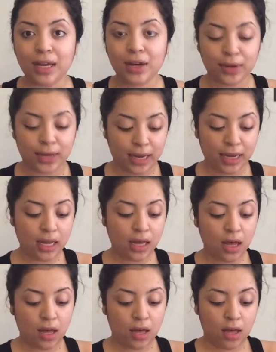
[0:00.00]
Okay.
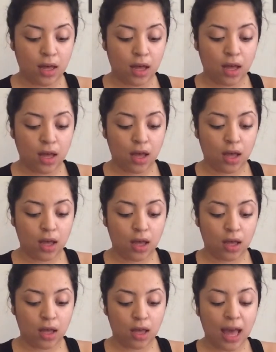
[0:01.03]

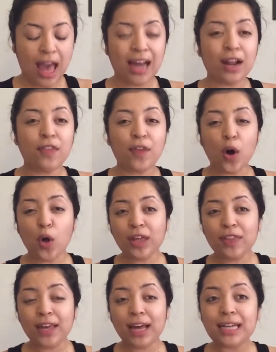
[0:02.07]
And the only
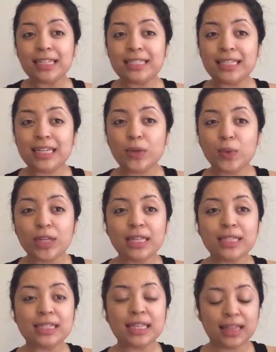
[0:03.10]
thing I didn't
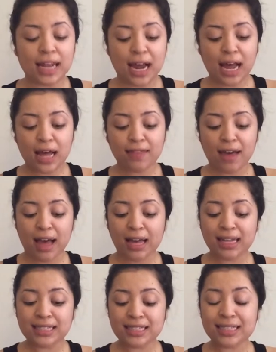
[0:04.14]
really see that
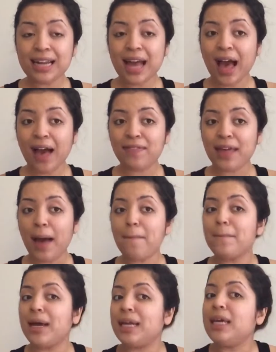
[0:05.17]
it didn't have that
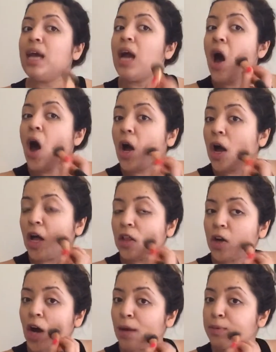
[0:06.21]
many
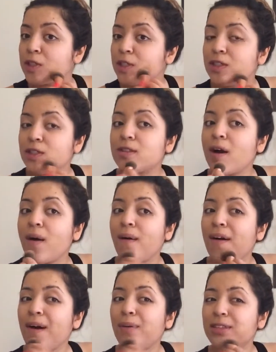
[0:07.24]
color options,
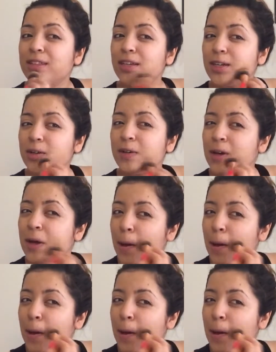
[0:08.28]
so I was a little